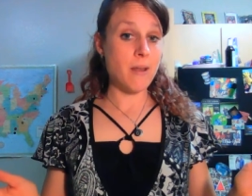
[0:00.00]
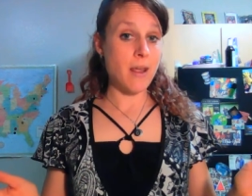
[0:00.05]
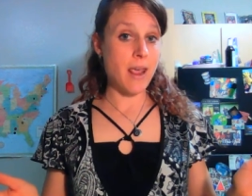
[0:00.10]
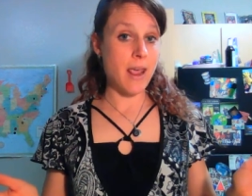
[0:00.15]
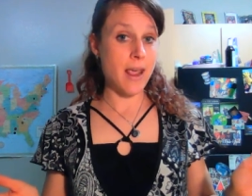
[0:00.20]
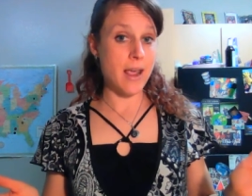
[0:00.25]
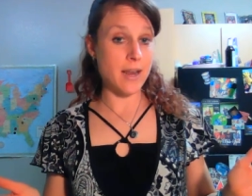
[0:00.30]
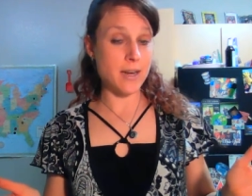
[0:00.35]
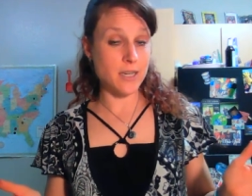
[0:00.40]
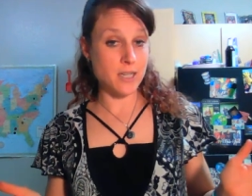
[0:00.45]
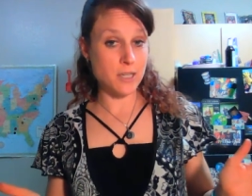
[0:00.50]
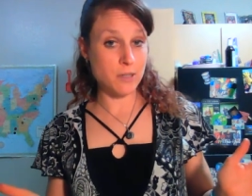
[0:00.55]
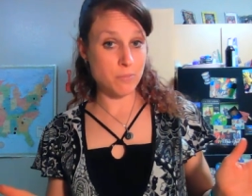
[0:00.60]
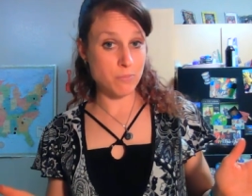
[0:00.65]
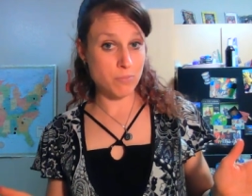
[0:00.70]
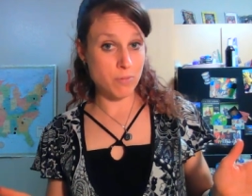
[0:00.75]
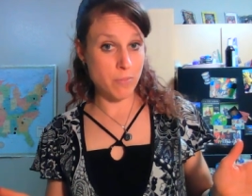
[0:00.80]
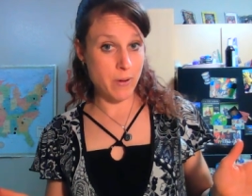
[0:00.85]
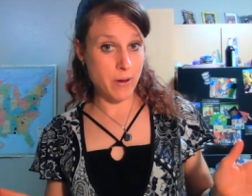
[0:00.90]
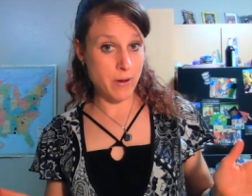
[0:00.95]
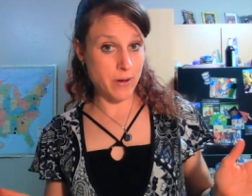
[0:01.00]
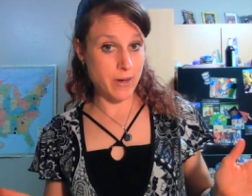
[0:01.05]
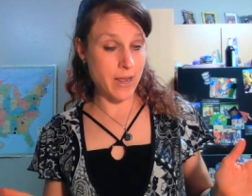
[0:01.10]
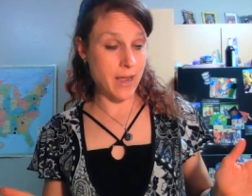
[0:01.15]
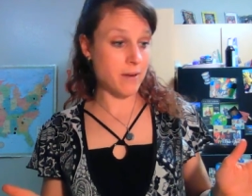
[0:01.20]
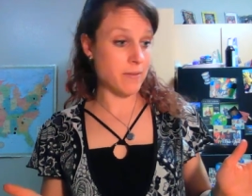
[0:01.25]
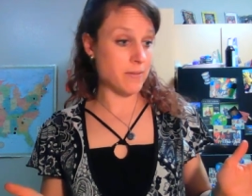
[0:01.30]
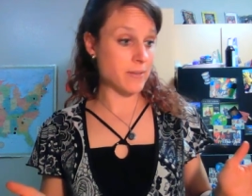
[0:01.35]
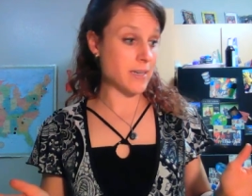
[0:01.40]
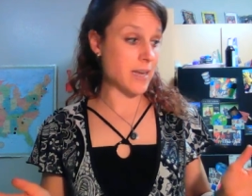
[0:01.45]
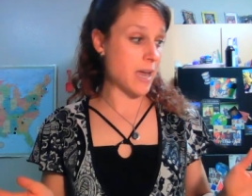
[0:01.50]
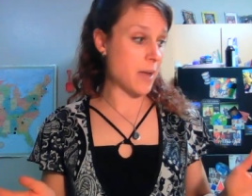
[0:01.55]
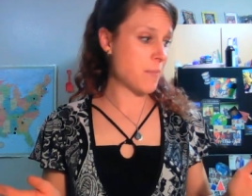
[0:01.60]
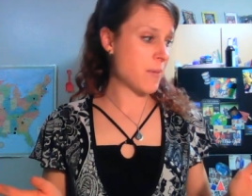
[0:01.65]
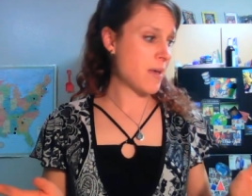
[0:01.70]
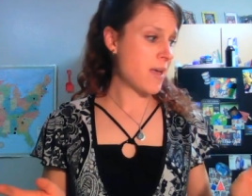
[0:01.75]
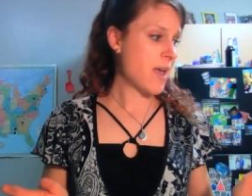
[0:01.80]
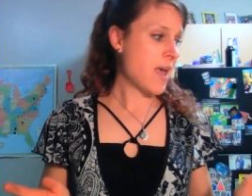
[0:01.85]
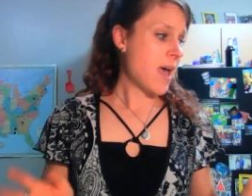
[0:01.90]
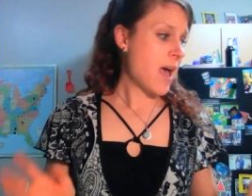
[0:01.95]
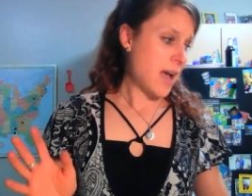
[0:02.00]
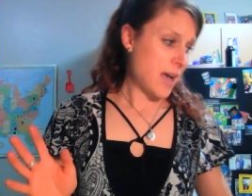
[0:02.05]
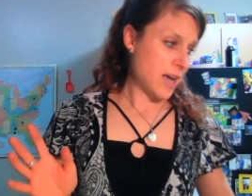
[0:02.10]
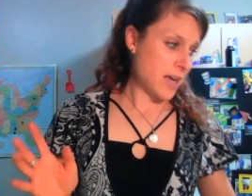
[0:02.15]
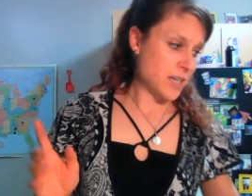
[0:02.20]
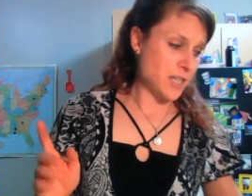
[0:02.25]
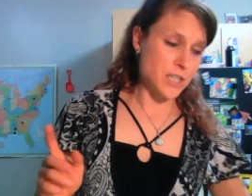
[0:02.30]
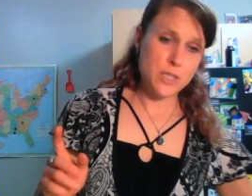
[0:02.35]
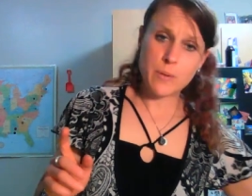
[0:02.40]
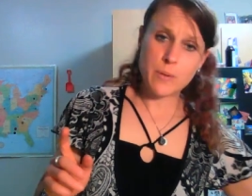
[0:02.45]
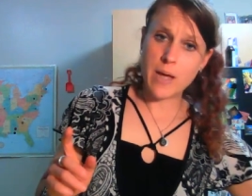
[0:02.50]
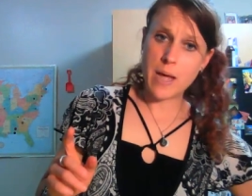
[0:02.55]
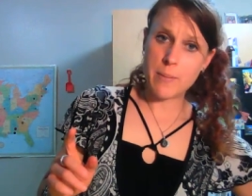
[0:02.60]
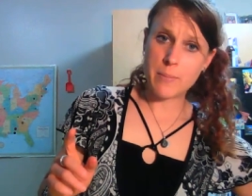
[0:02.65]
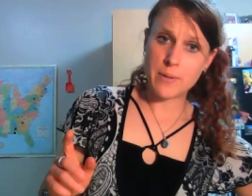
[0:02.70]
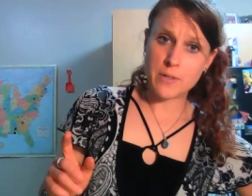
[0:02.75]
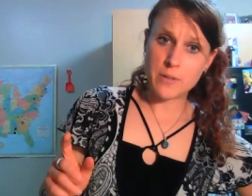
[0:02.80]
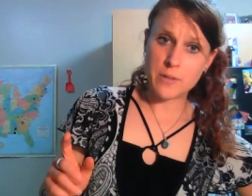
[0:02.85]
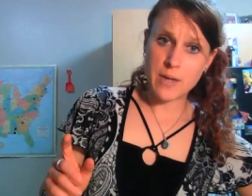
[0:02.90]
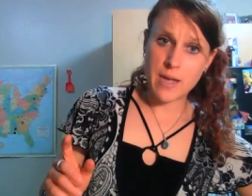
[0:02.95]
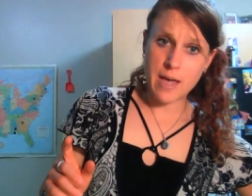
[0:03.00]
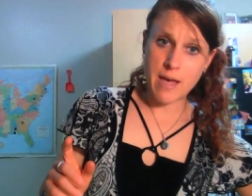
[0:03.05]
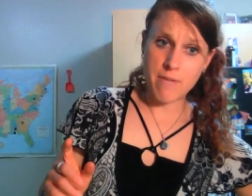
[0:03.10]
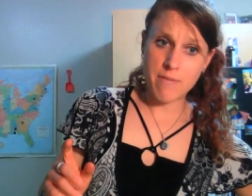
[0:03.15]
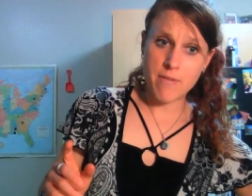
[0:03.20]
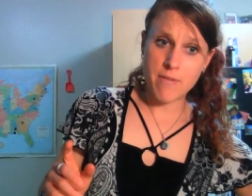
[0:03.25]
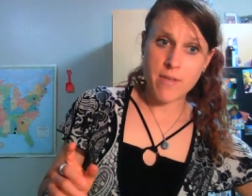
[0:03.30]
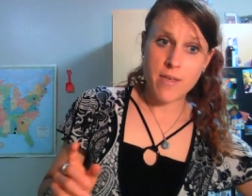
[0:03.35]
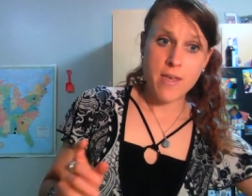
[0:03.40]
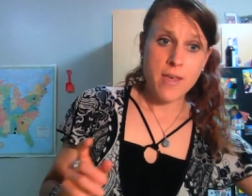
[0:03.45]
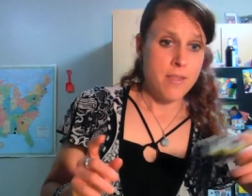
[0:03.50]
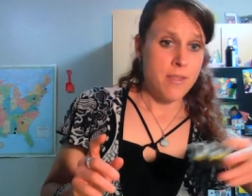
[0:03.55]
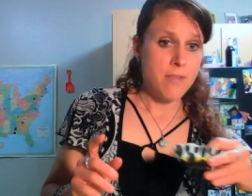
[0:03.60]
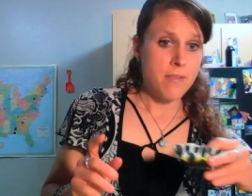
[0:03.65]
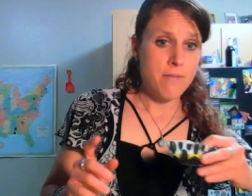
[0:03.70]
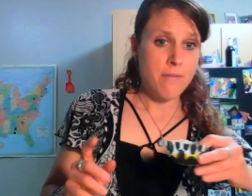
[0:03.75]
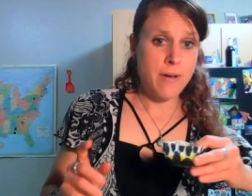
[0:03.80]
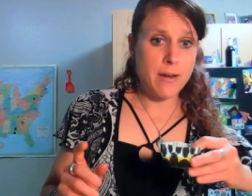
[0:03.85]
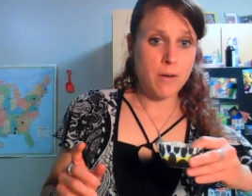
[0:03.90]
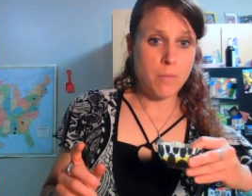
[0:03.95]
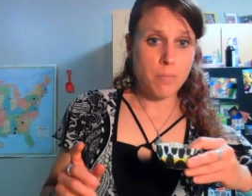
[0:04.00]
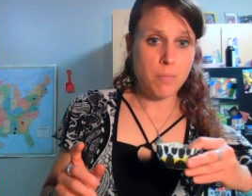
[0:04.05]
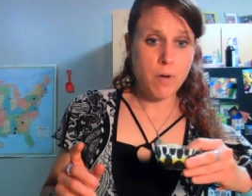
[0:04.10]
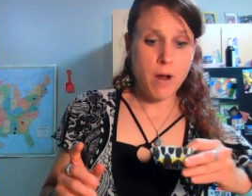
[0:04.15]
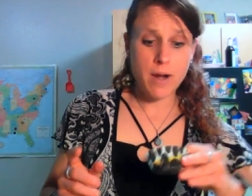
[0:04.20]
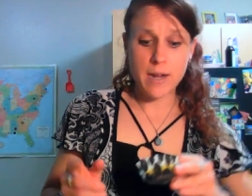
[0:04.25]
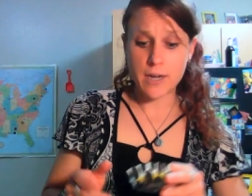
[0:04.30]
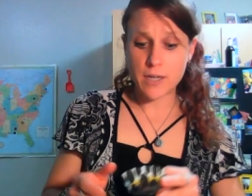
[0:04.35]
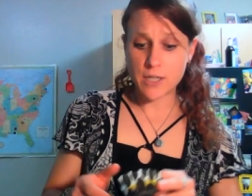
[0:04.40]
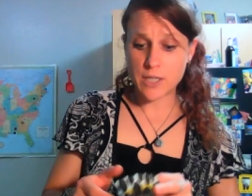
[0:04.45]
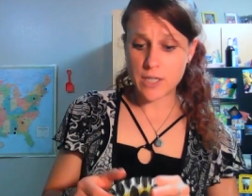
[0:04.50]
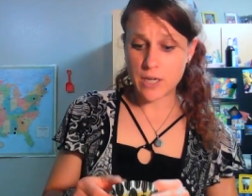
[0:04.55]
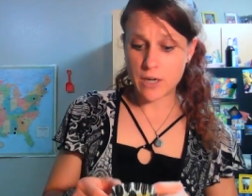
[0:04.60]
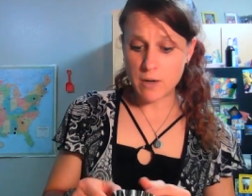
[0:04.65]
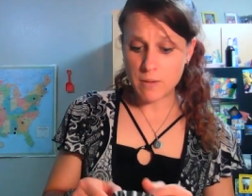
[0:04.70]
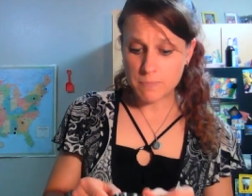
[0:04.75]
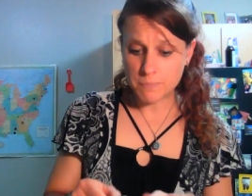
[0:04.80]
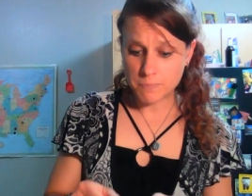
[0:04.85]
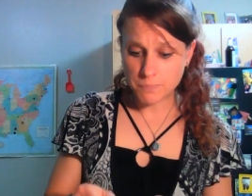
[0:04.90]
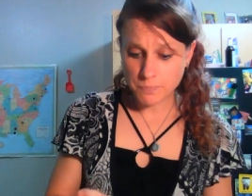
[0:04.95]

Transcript: and preparing ahead of time, I just so happen to have the final product here.